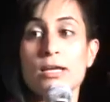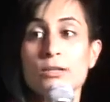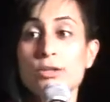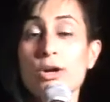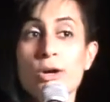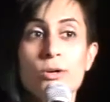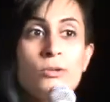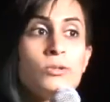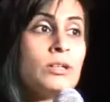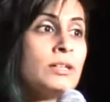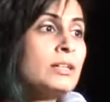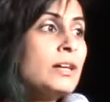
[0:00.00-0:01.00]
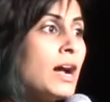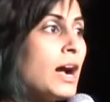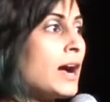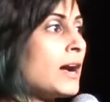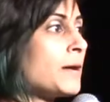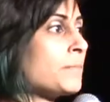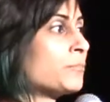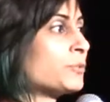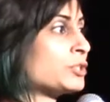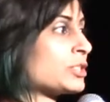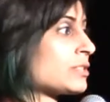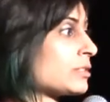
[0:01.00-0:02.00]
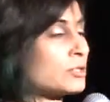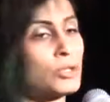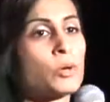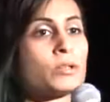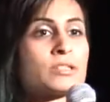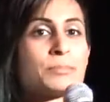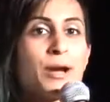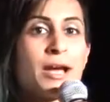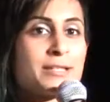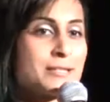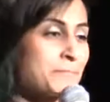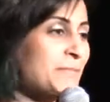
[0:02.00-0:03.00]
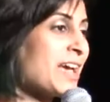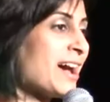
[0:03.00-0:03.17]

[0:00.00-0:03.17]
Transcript: hello, which is a total surprise.